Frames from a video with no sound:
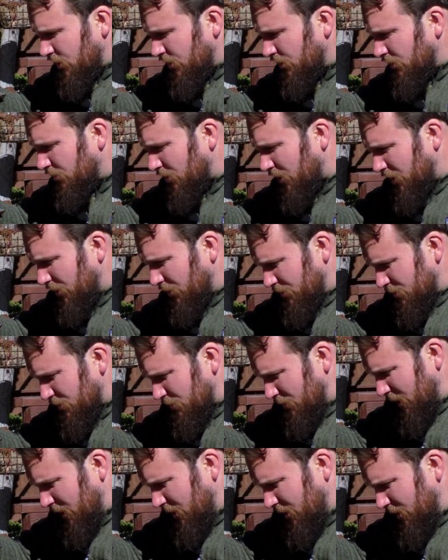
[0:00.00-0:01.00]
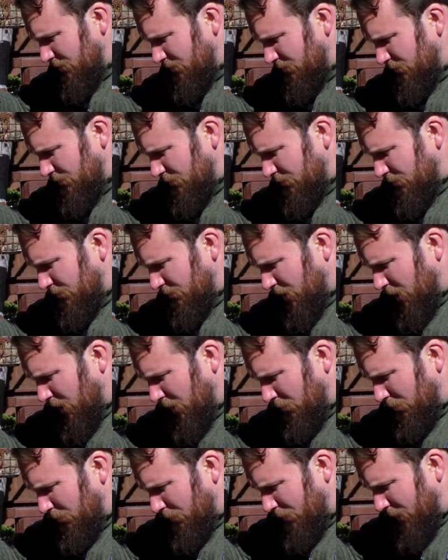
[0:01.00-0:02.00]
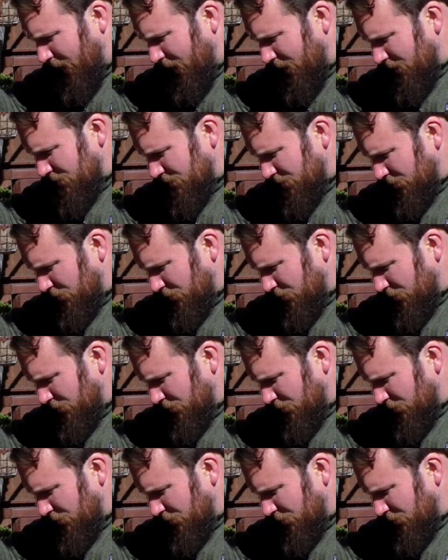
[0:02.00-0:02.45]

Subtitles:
Grounds made it up past the